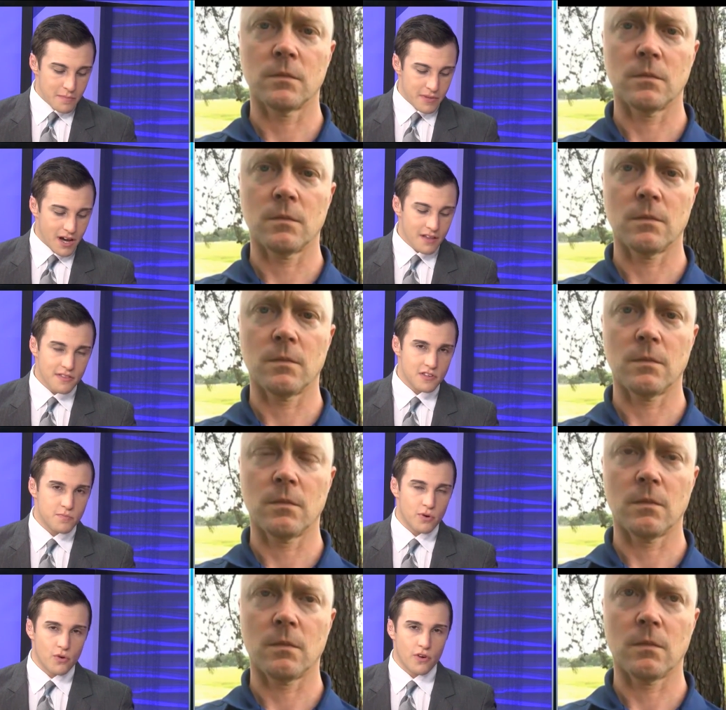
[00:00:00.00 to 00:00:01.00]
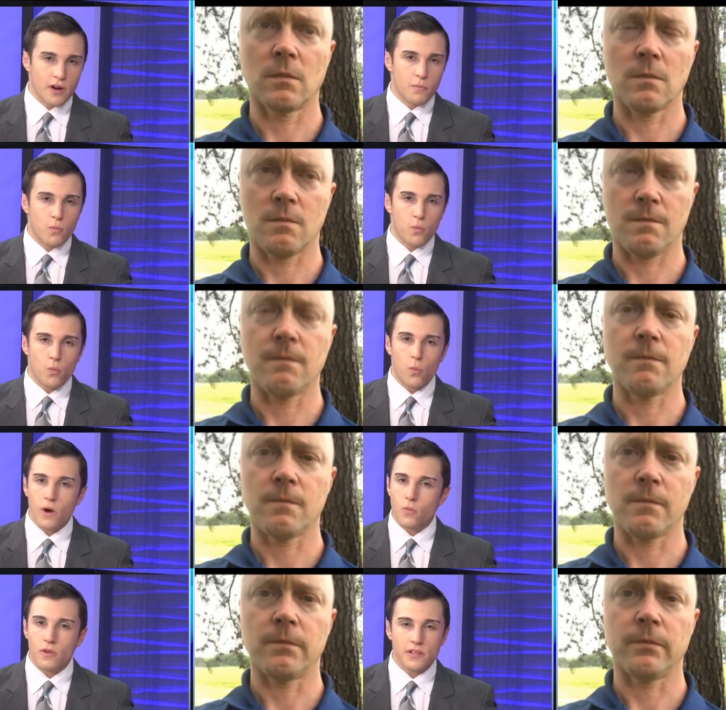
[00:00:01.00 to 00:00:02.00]
Speaker 1: Beyond this program,
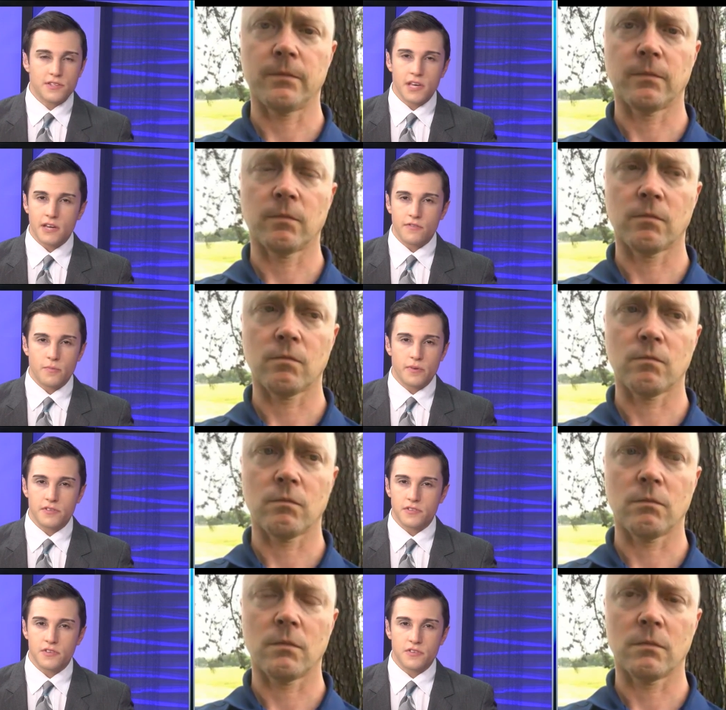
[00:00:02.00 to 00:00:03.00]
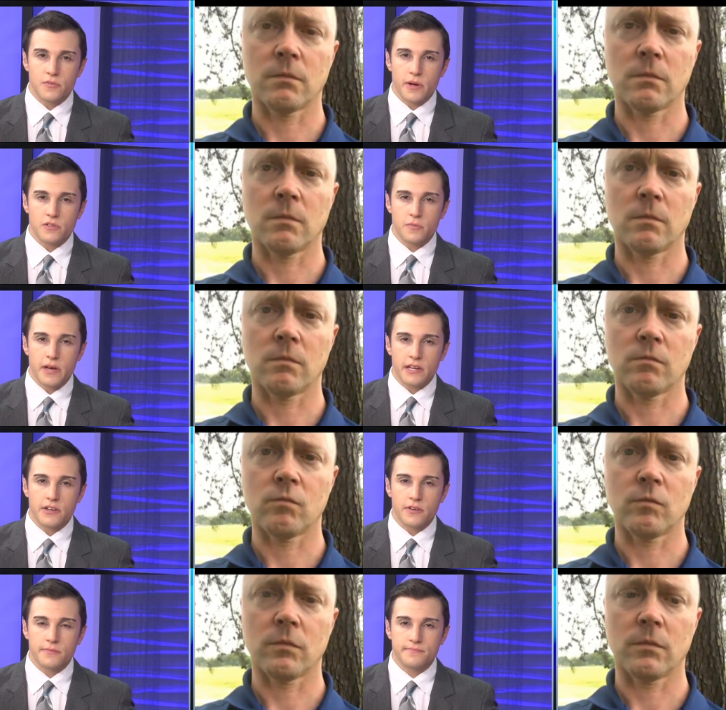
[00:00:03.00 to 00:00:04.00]
what will it take for businesses to bounce back here?